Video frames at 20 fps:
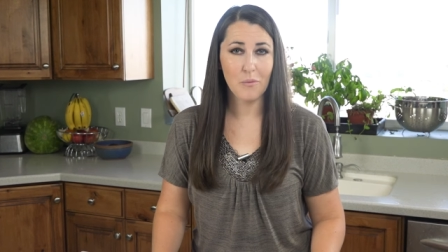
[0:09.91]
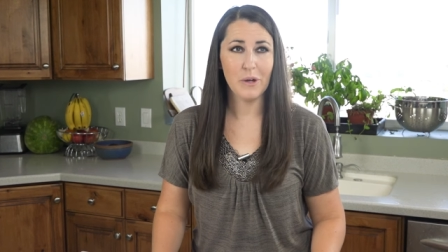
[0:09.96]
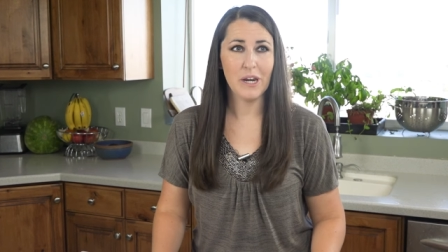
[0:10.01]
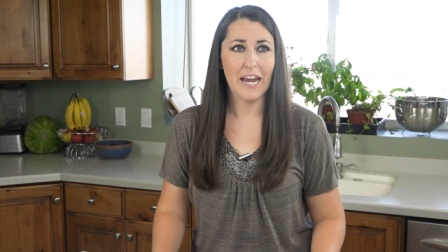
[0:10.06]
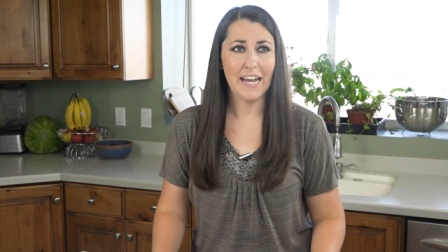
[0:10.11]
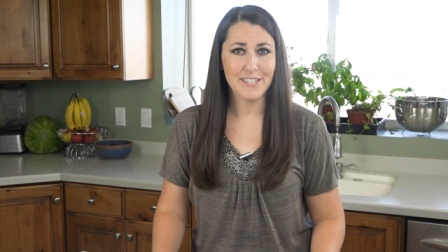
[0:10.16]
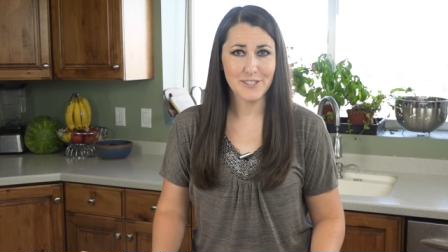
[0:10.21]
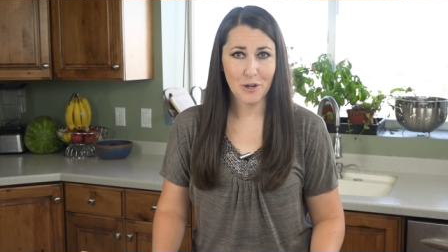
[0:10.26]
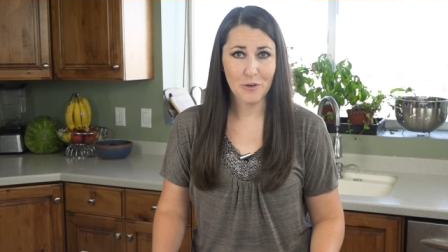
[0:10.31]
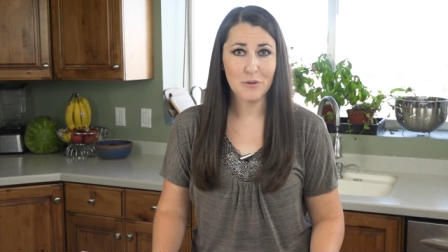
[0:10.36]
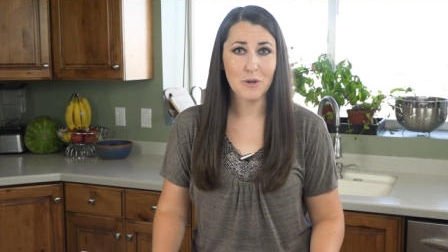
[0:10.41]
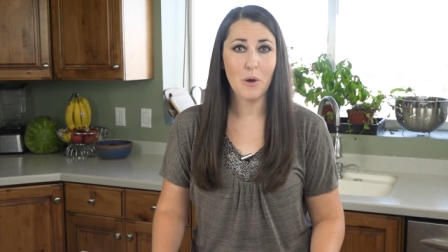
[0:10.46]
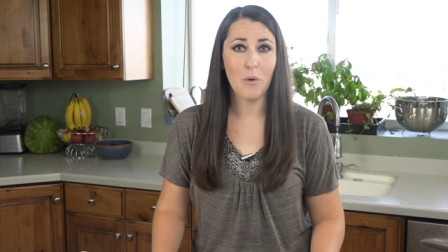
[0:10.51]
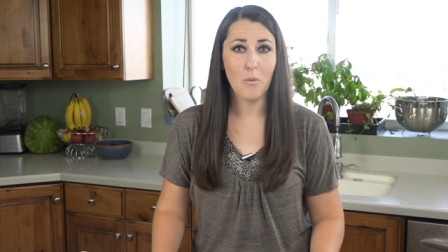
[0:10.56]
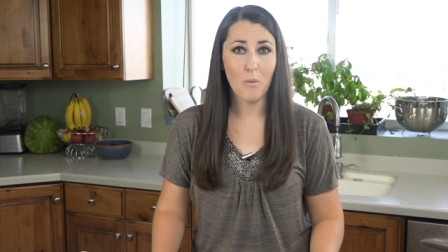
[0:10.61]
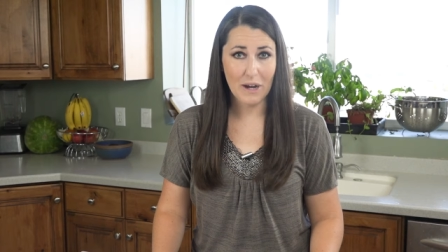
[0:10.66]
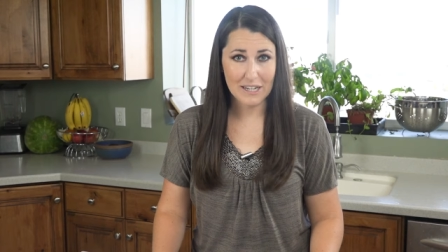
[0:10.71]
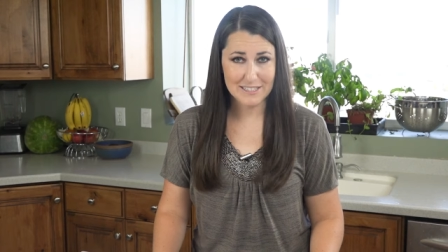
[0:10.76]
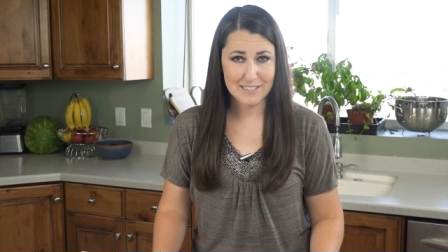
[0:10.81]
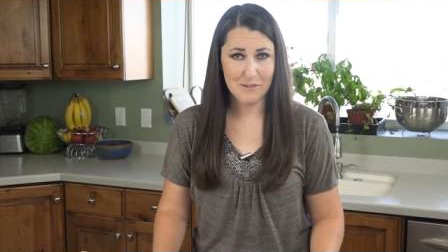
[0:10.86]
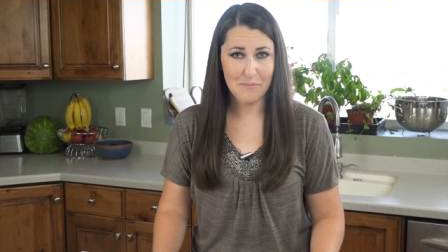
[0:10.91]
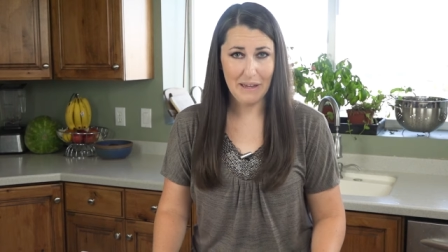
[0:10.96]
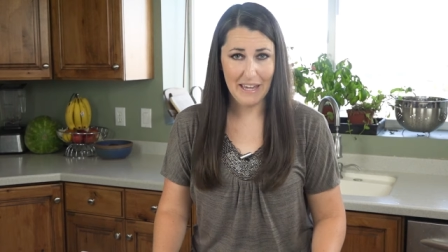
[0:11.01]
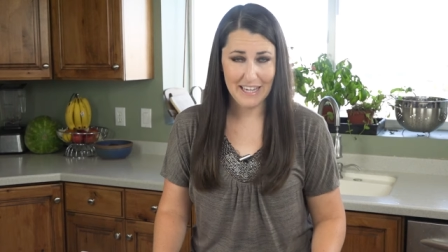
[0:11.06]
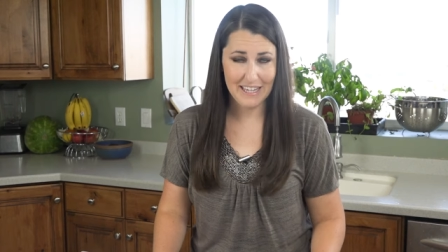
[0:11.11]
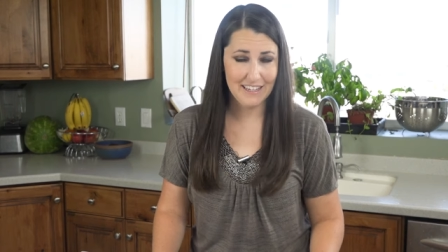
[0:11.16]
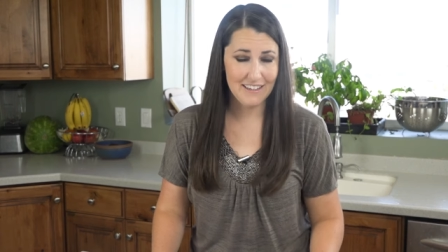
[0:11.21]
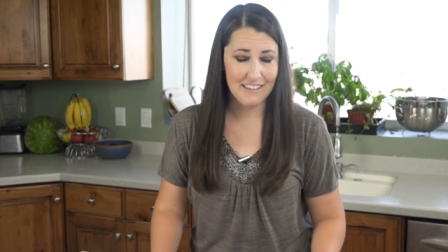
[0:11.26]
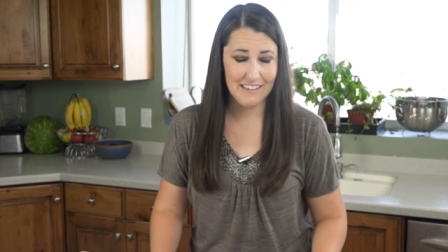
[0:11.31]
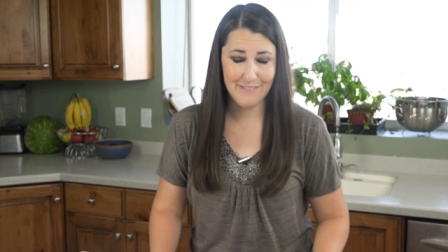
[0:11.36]
when I don't know what to
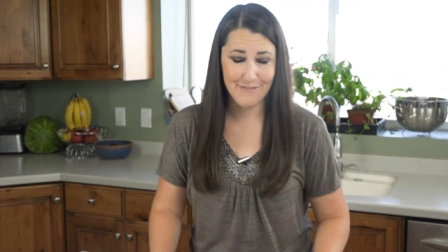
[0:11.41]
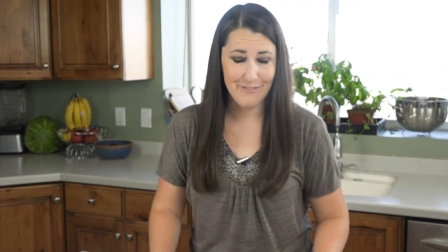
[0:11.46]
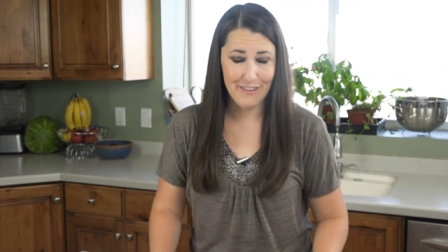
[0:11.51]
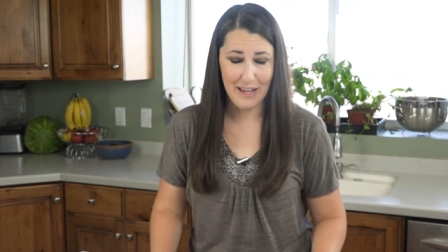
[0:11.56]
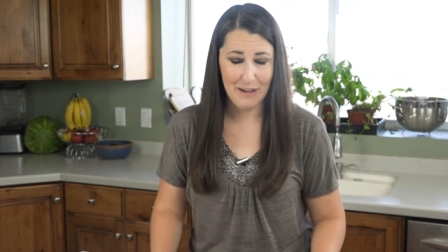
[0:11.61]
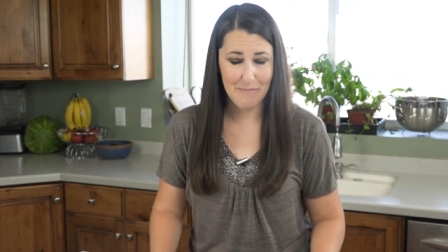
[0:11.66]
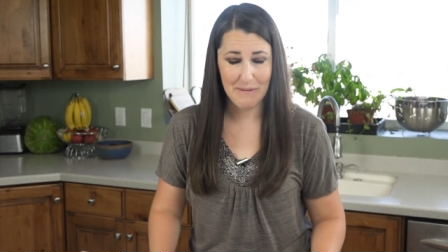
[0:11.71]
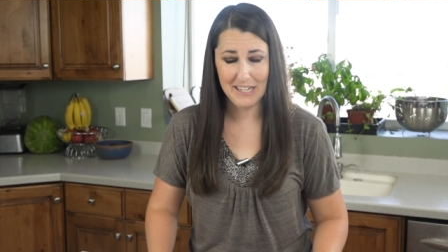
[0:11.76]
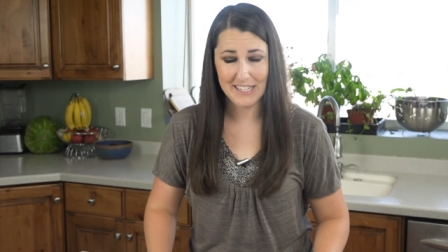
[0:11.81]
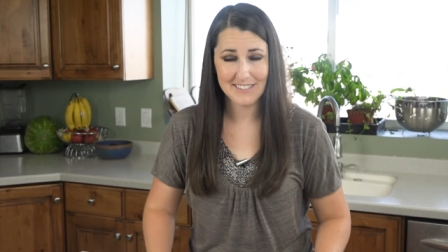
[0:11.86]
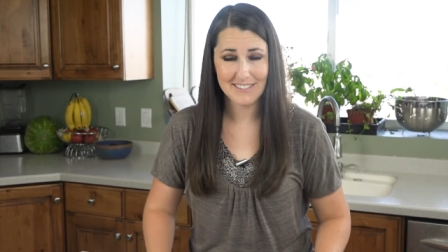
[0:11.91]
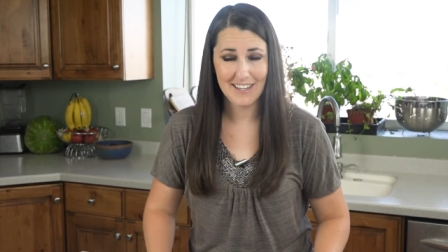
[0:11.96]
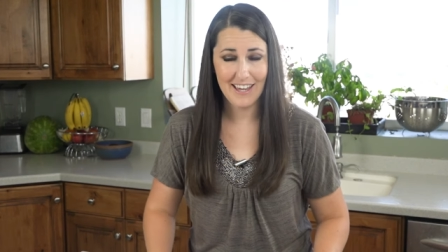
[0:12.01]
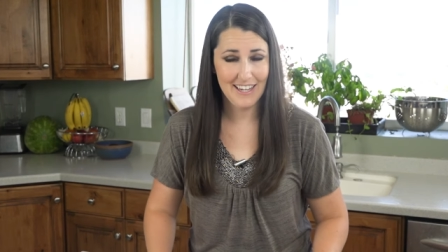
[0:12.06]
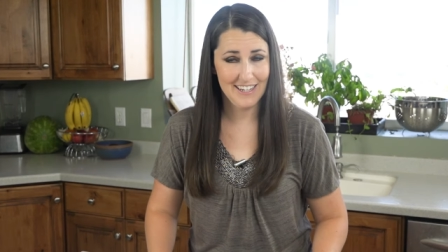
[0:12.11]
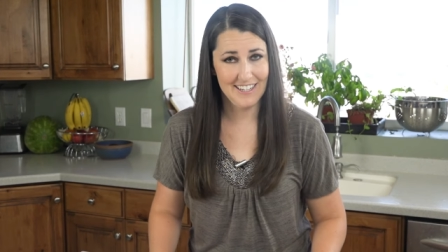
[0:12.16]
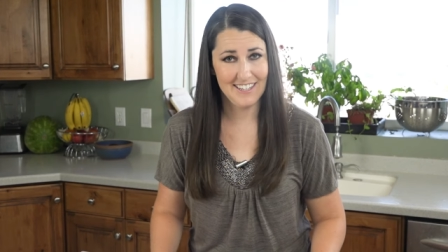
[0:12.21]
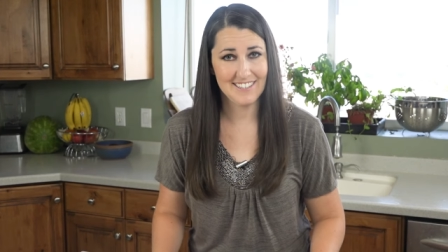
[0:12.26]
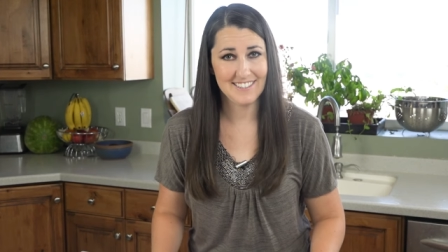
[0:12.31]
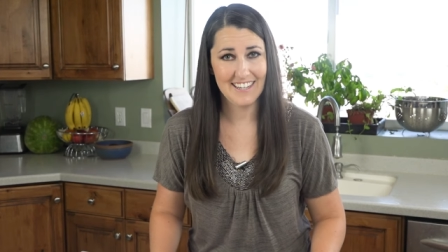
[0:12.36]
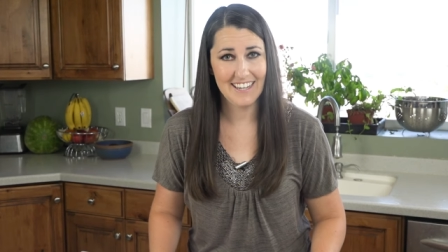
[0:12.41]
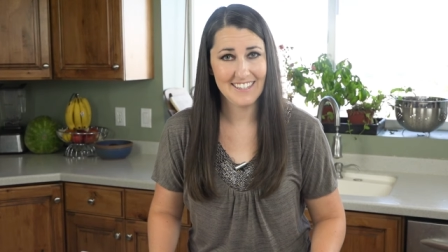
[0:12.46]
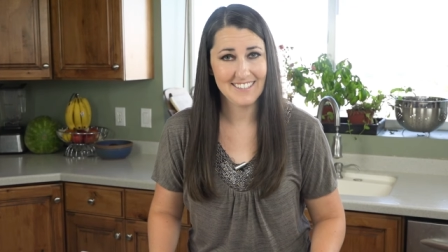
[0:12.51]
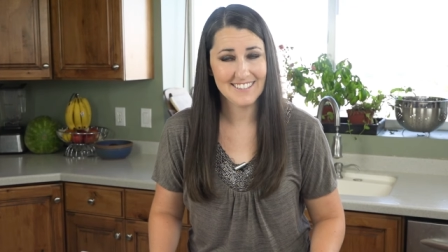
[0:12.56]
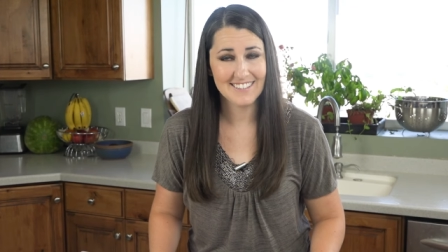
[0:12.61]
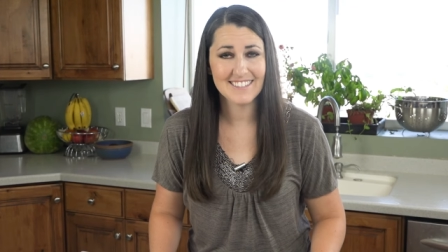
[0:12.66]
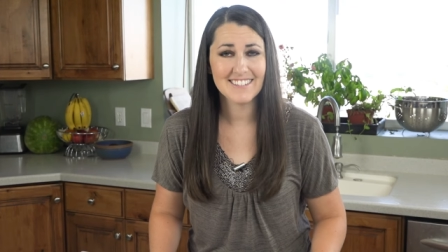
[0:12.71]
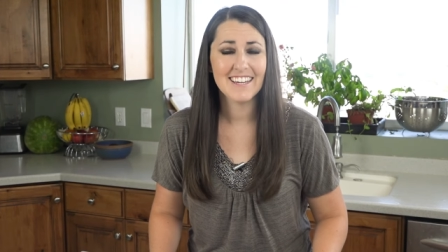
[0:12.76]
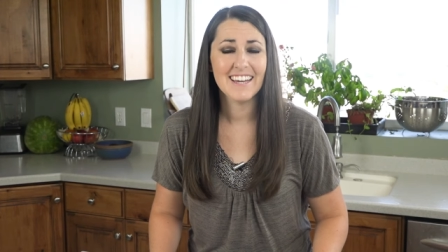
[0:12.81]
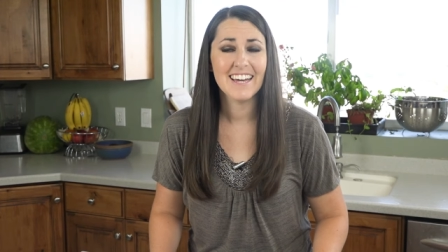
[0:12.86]
make, if that makes any
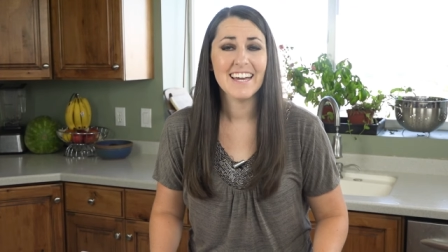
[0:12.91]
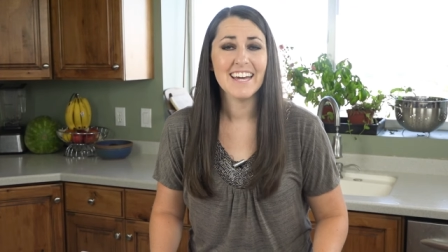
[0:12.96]
sense.